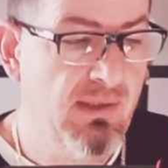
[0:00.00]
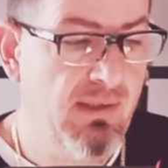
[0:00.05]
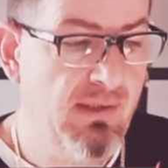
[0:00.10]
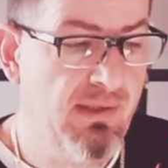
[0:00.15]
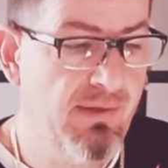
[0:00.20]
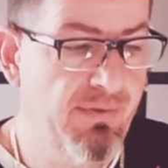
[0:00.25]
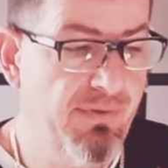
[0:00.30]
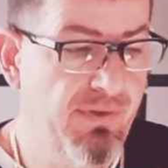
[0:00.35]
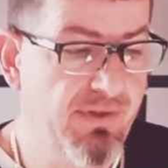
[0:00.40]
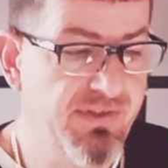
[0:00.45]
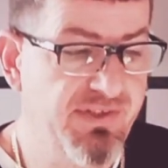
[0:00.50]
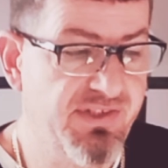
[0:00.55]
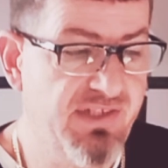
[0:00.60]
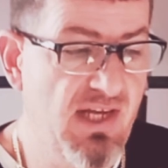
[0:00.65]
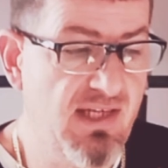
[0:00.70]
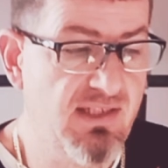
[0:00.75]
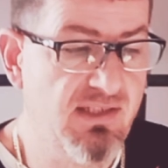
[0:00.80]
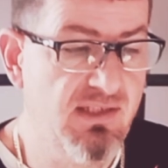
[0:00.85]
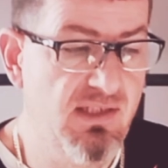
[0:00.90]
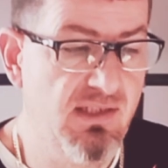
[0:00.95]
The
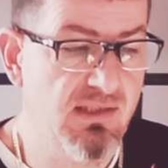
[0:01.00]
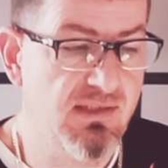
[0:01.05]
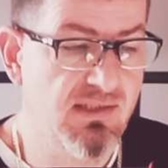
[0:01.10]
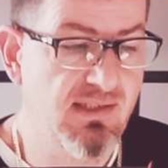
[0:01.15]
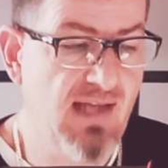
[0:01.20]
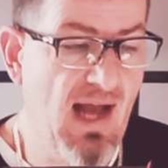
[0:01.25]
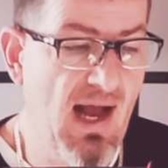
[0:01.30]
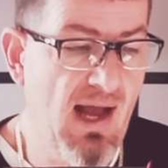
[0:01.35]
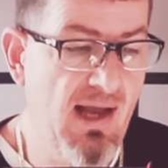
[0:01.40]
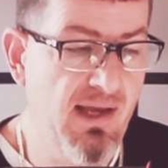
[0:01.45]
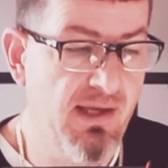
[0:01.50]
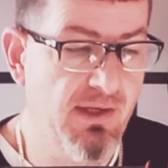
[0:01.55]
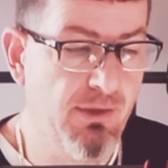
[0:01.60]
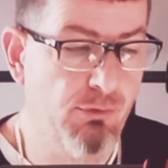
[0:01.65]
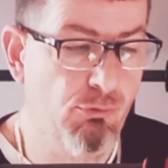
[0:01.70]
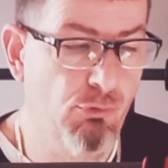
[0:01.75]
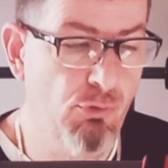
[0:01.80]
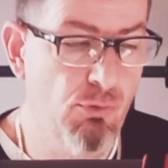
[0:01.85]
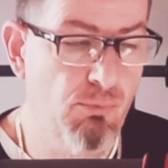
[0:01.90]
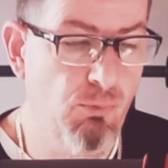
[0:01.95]
sexiest guy in a
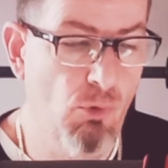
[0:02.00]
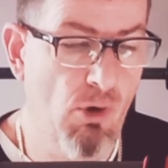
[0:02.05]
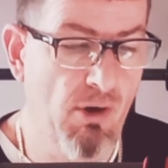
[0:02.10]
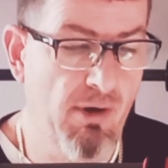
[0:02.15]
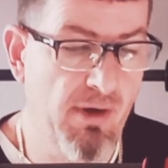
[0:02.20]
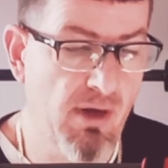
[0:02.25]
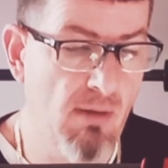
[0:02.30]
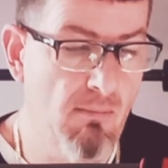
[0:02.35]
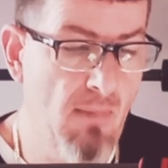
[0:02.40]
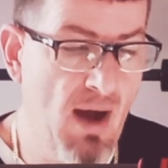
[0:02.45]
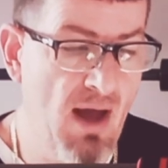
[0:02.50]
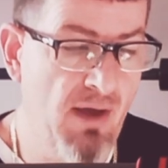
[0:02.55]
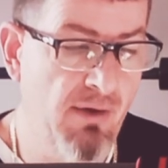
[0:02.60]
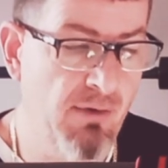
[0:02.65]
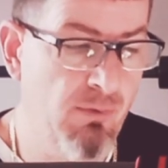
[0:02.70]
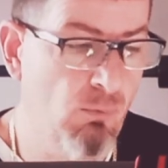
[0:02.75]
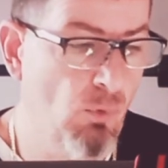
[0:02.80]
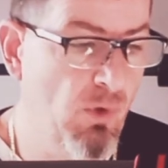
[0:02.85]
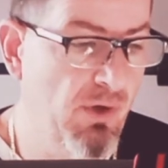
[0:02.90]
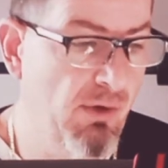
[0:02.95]
group wearing a
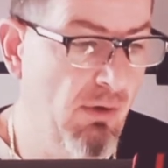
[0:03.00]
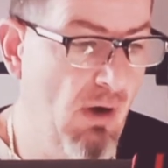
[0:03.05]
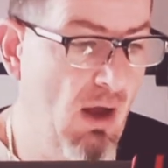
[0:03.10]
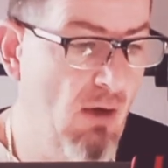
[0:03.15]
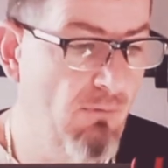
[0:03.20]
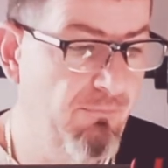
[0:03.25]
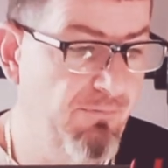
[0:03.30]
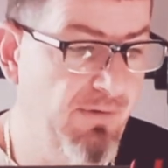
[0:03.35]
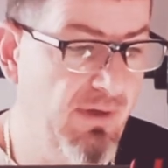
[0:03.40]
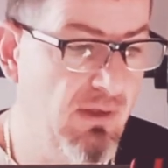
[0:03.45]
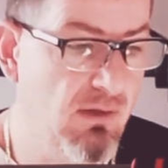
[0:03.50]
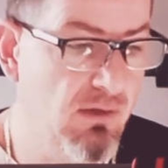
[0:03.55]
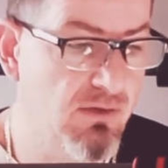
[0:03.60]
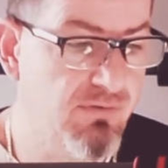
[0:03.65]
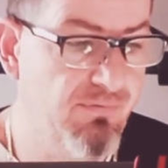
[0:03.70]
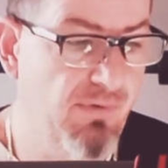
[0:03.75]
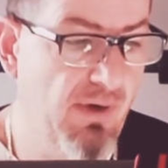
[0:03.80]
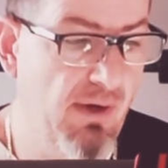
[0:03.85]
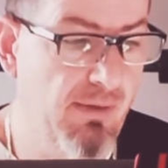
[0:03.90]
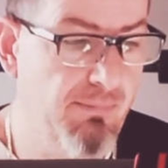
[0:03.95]
modern winter outfit looks
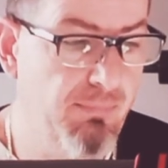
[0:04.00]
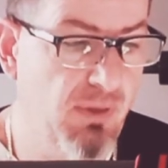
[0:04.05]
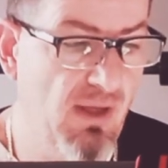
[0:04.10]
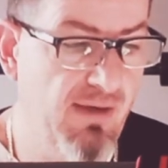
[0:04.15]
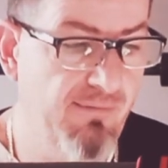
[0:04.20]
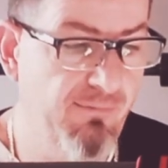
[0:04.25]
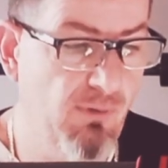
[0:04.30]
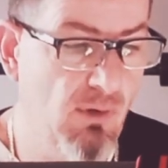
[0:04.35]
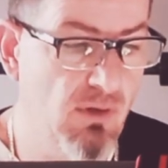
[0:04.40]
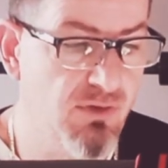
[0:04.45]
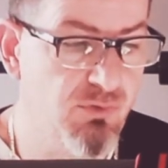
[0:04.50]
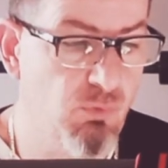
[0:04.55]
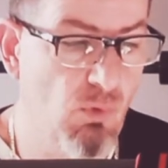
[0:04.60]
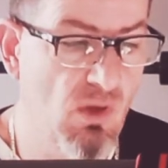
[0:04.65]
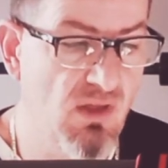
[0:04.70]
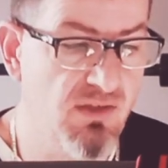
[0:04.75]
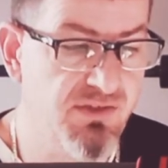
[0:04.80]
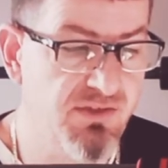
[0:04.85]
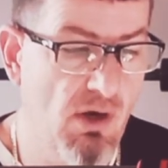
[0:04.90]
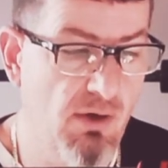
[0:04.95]
very playful as well
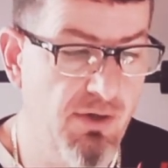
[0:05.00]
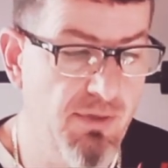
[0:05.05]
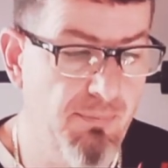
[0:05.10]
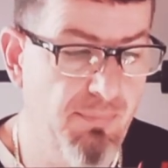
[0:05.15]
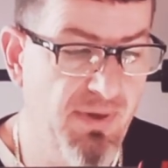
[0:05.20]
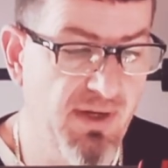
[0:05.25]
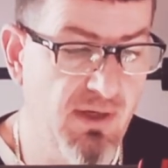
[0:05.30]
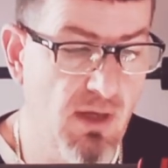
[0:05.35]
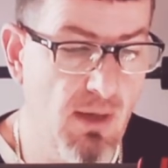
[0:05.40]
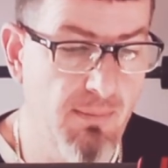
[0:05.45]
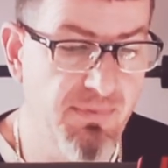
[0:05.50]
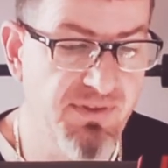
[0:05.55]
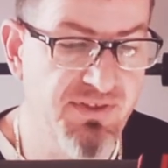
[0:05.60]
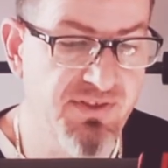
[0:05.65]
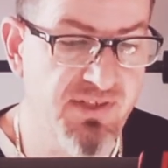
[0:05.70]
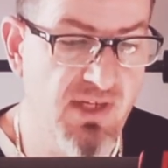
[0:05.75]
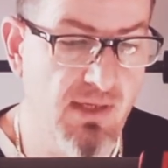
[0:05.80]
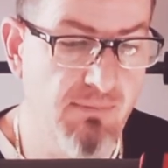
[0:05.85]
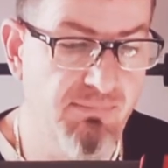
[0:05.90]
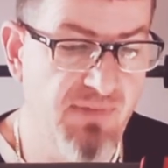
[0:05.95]
as hard to pick up at the
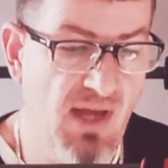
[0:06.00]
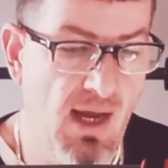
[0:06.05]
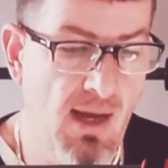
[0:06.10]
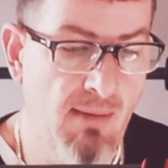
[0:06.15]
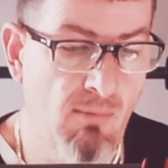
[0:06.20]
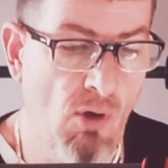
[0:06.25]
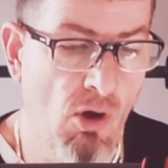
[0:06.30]
same time.